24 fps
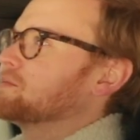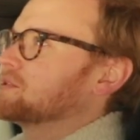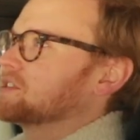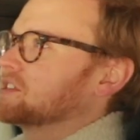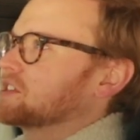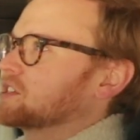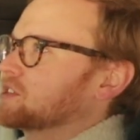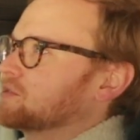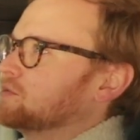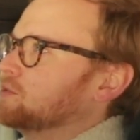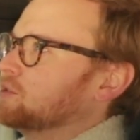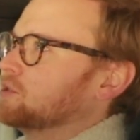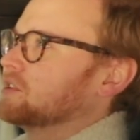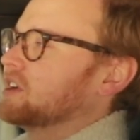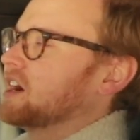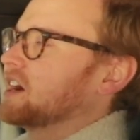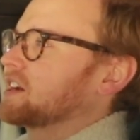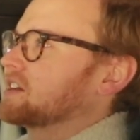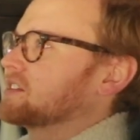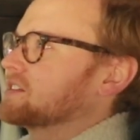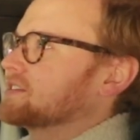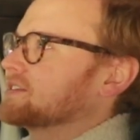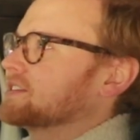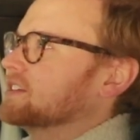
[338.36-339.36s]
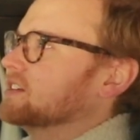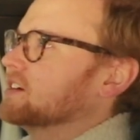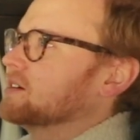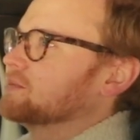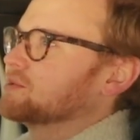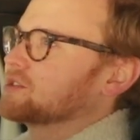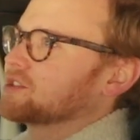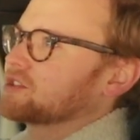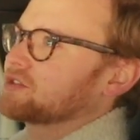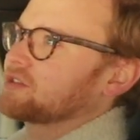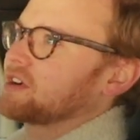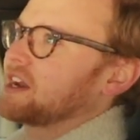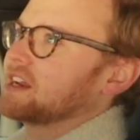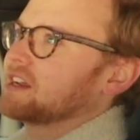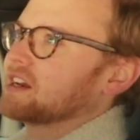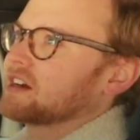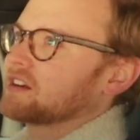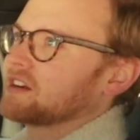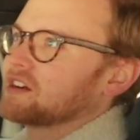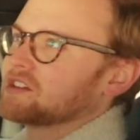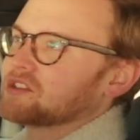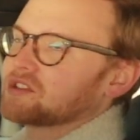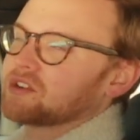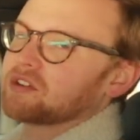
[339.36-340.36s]
6 foot, I can sit up straight and
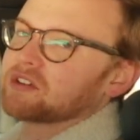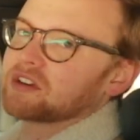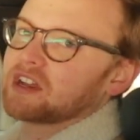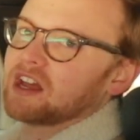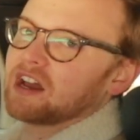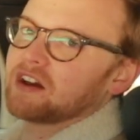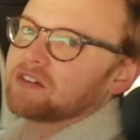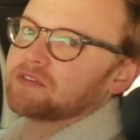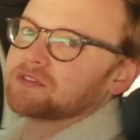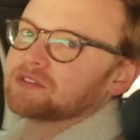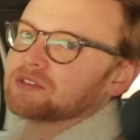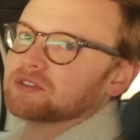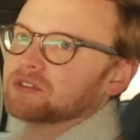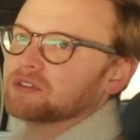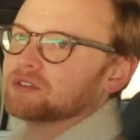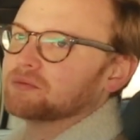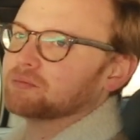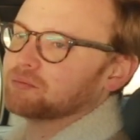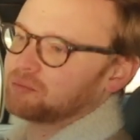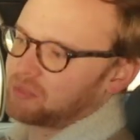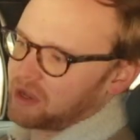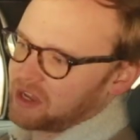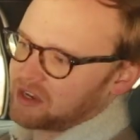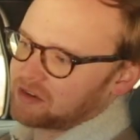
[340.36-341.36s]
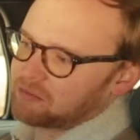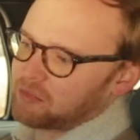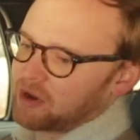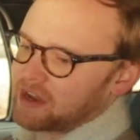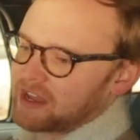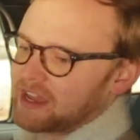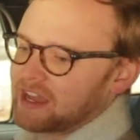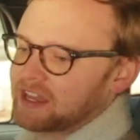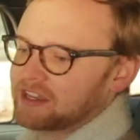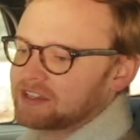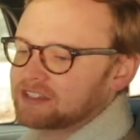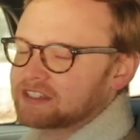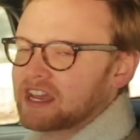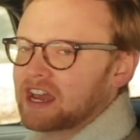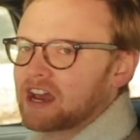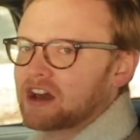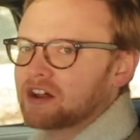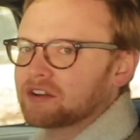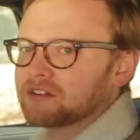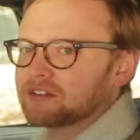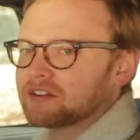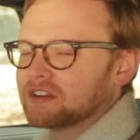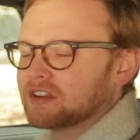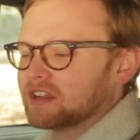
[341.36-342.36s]
I don't have to bend my head
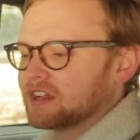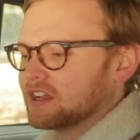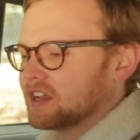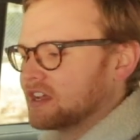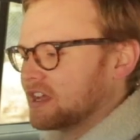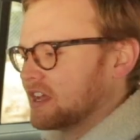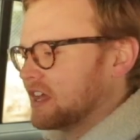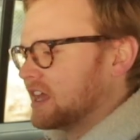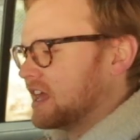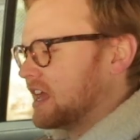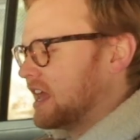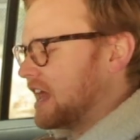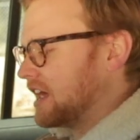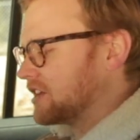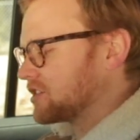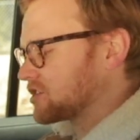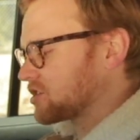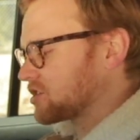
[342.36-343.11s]
down. And